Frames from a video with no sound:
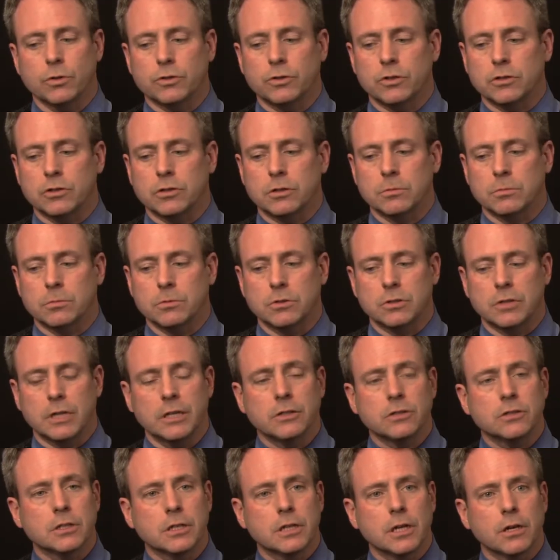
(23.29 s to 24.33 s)
system
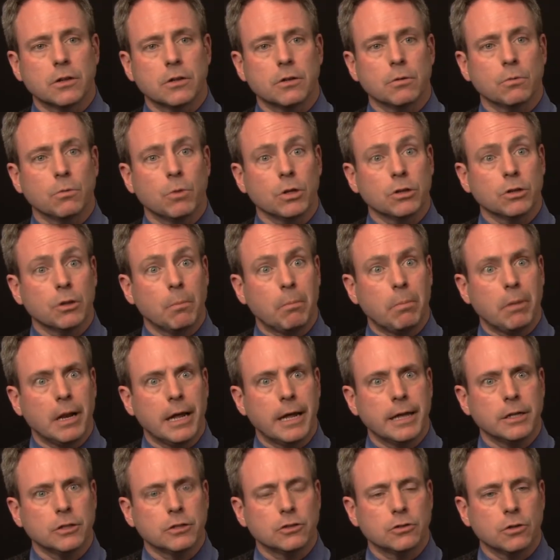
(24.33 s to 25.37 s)
stays together, what the
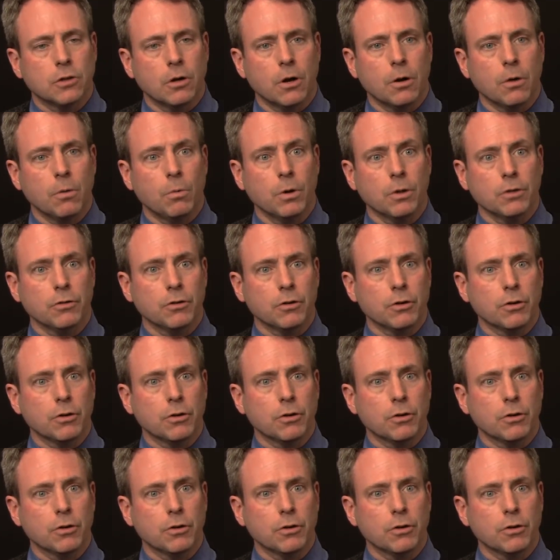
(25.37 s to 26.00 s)
planets are, what they're